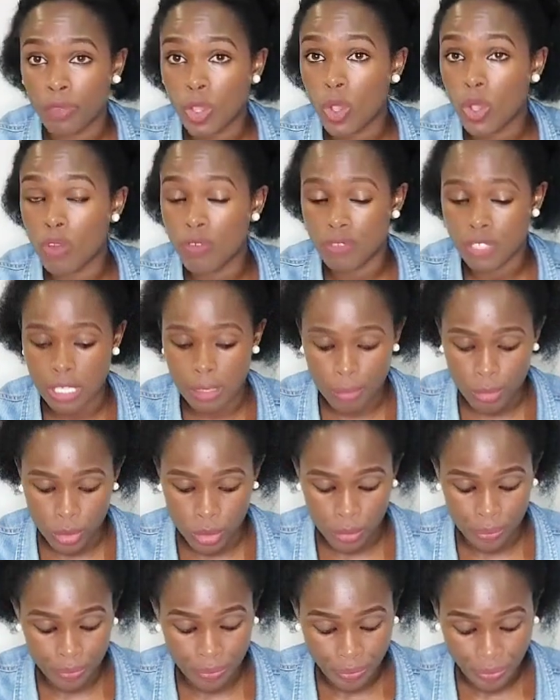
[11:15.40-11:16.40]

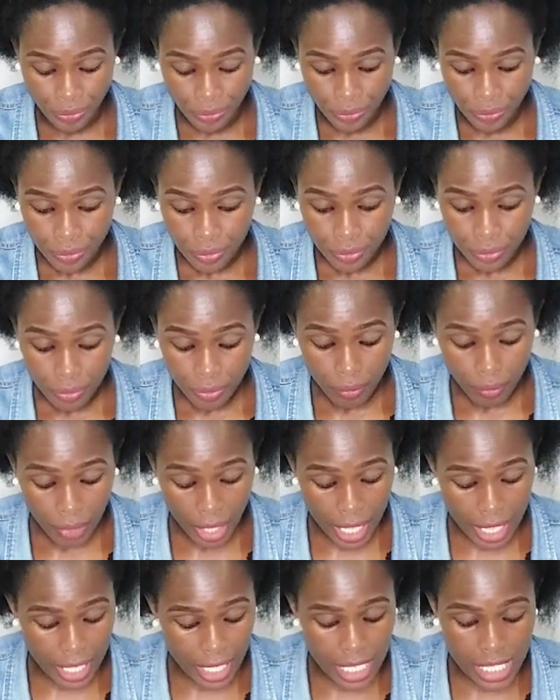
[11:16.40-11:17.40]
comfortable.
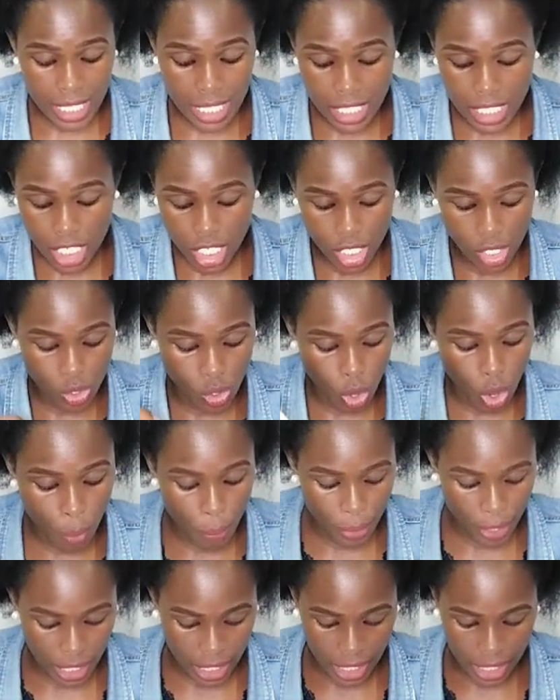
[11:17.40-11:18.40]
And then since it is
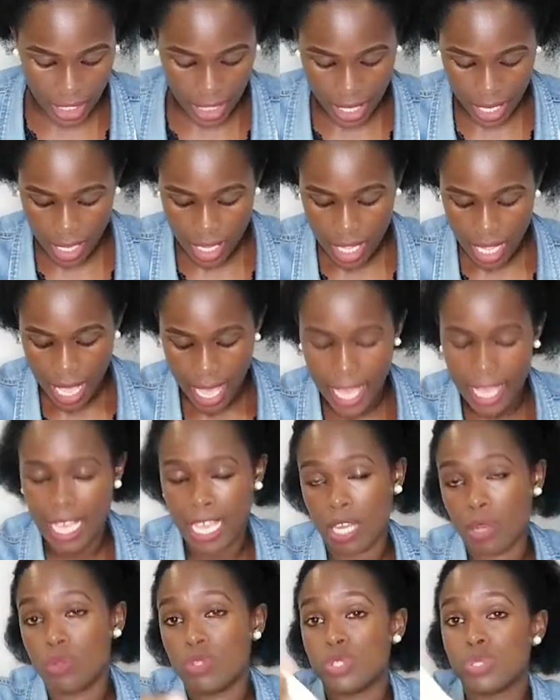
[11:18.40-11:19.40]
open here, I
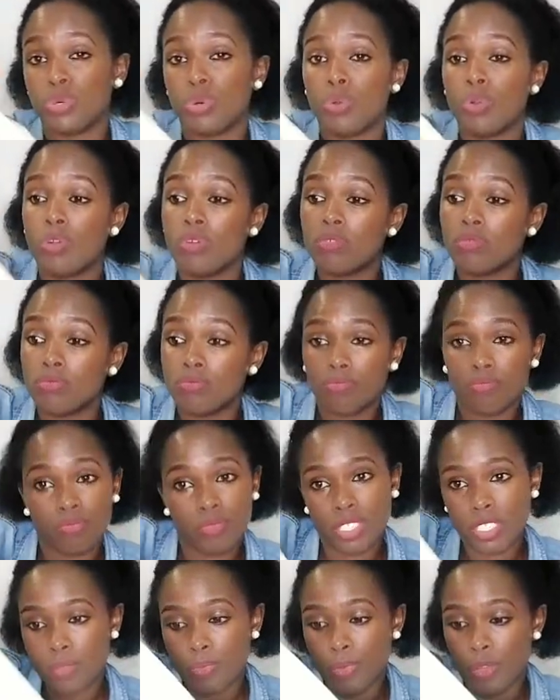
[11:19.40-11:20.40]
can also
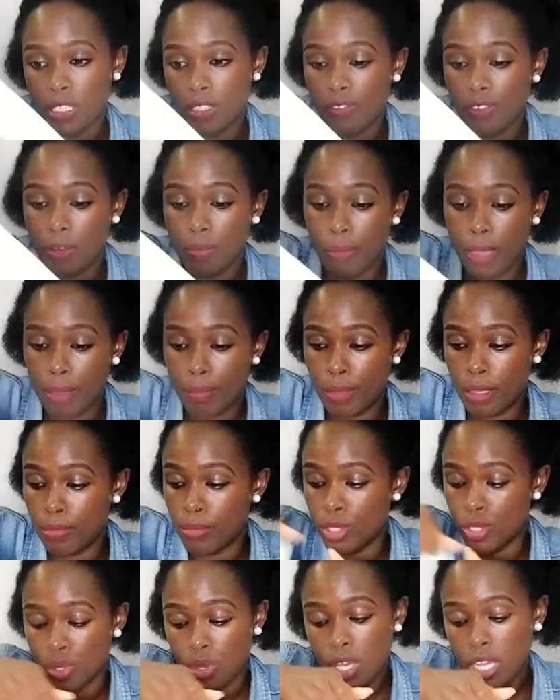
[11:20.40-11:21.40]
just breastfeed my
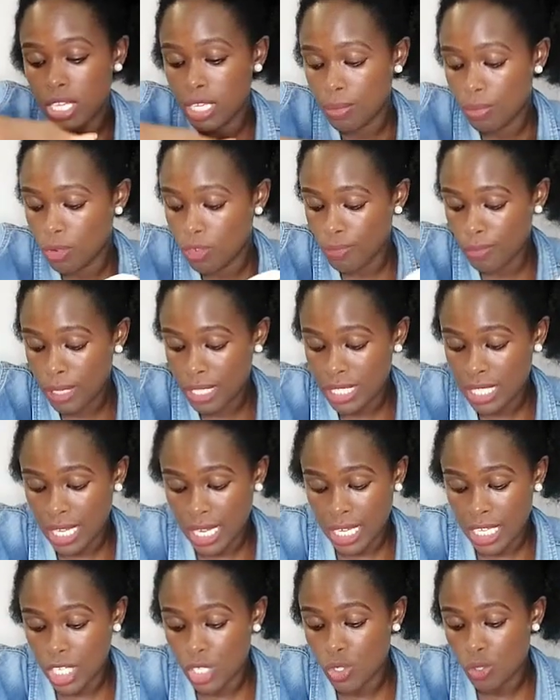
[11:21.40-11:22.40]
baby. So any movements that
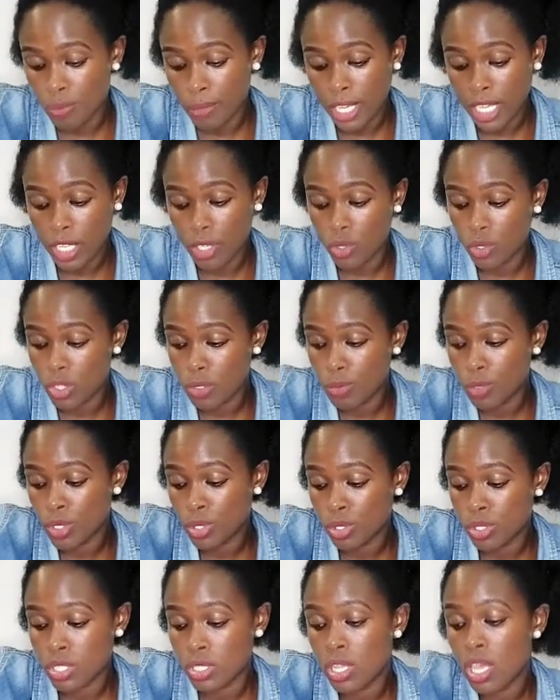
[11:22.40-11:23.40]
I need to make in
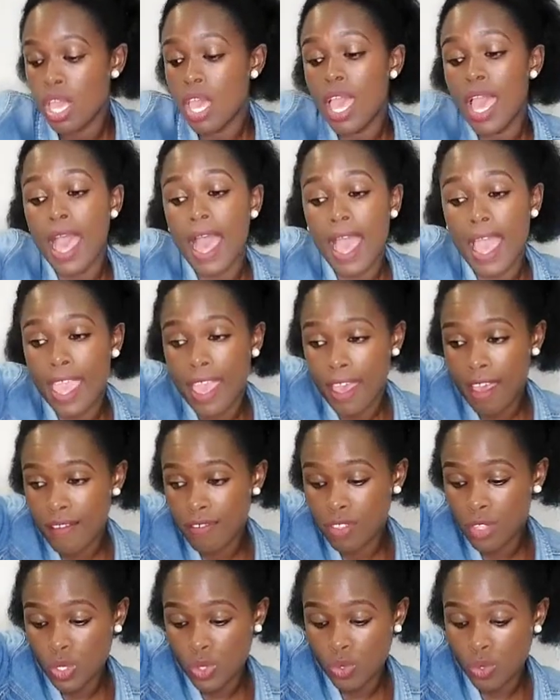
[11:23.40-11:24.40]
hospitals, I
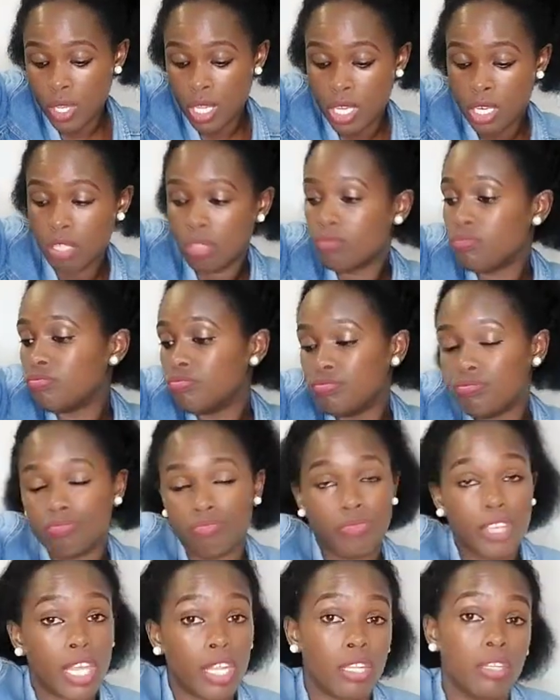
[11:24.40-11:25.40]
have this one.
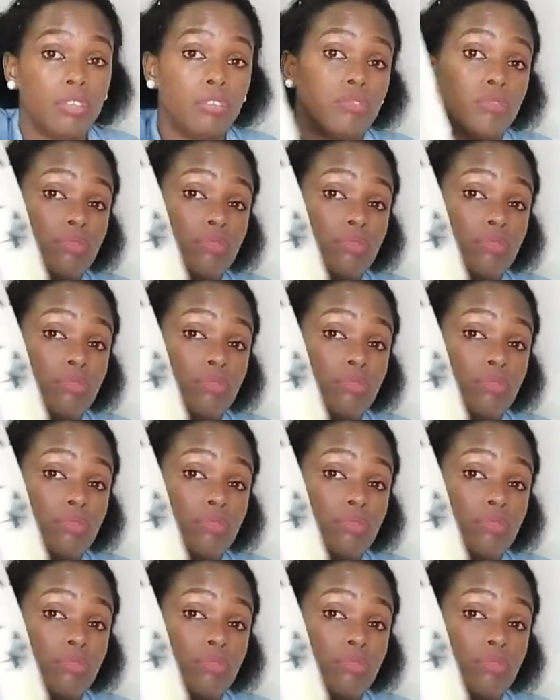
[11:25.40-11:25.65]
Then